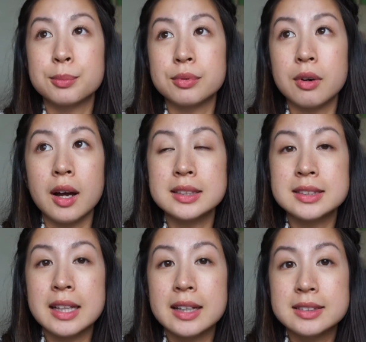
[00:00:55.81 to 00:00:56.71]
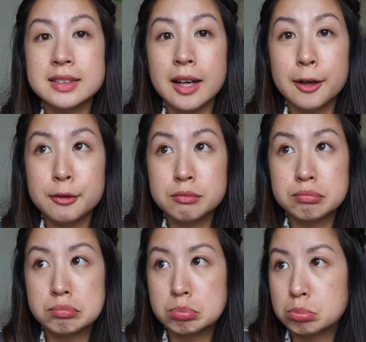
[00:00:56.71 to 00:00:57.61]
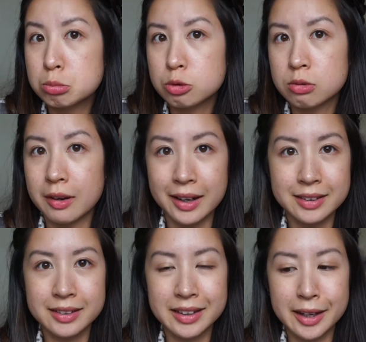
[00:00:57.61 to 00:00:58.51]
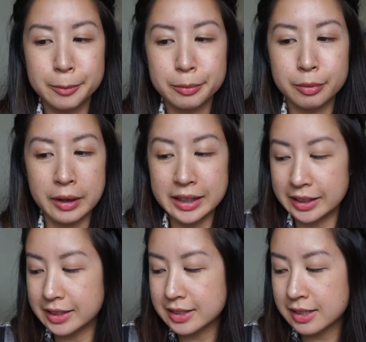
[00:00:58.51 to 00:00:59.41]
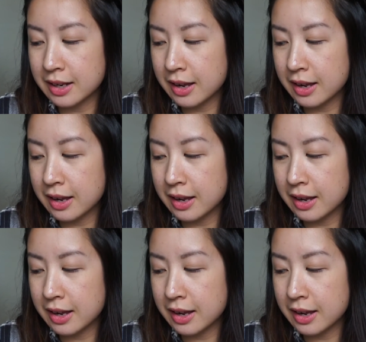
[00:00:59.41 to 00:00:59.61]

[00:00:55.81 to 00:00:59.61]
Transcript: process of trying to get pregnant.